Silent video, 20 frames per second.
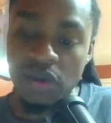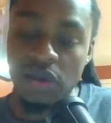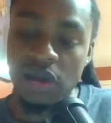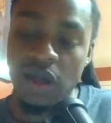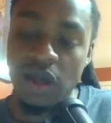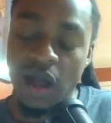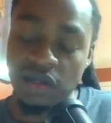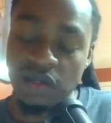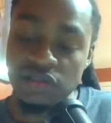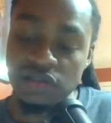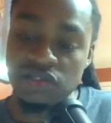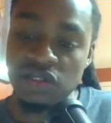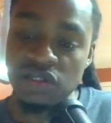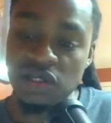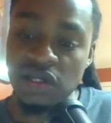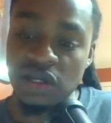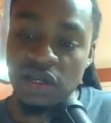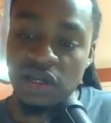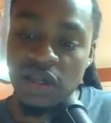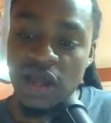I can see
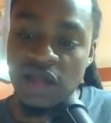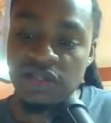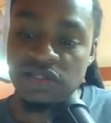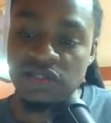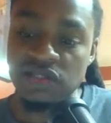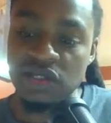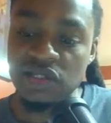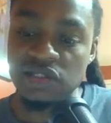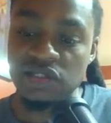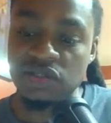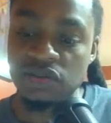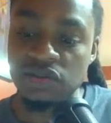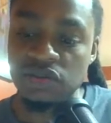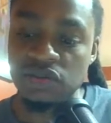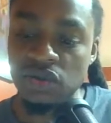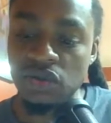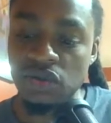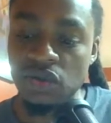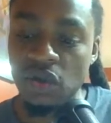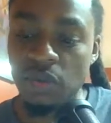it in that sense,
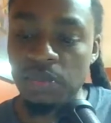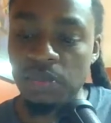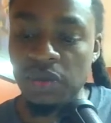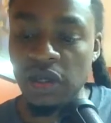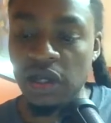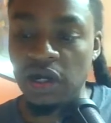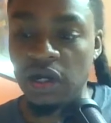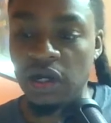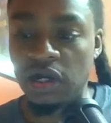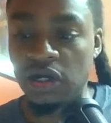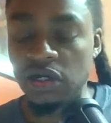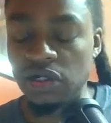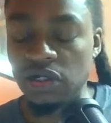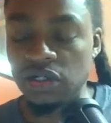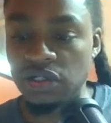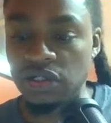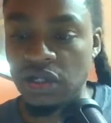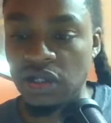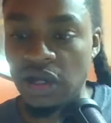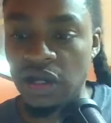being a
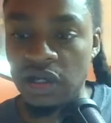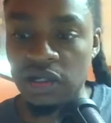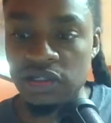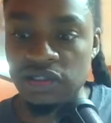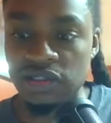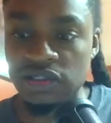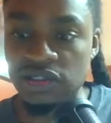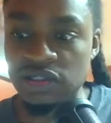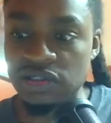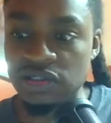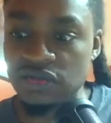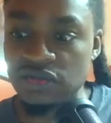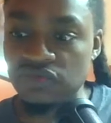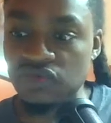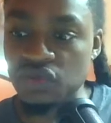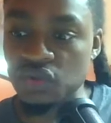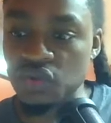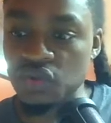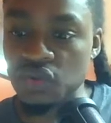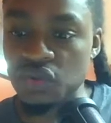good kind of assistive
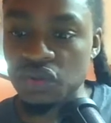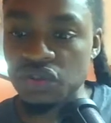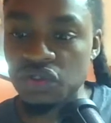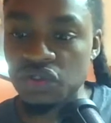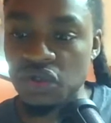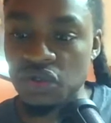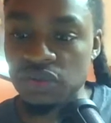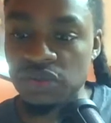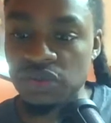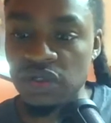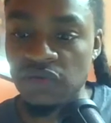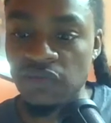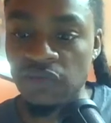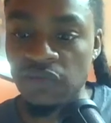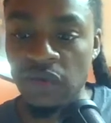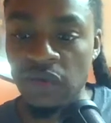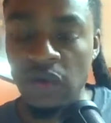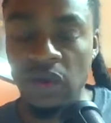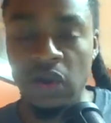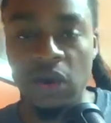tool in terms of
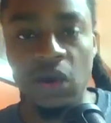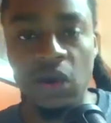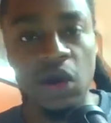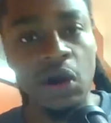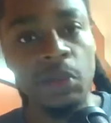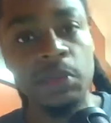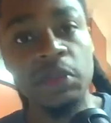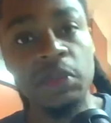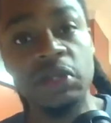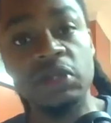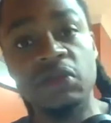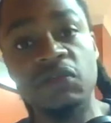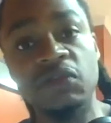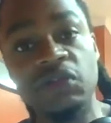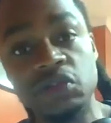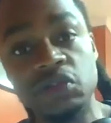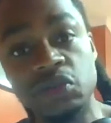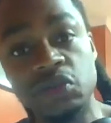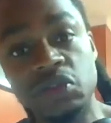helping individuals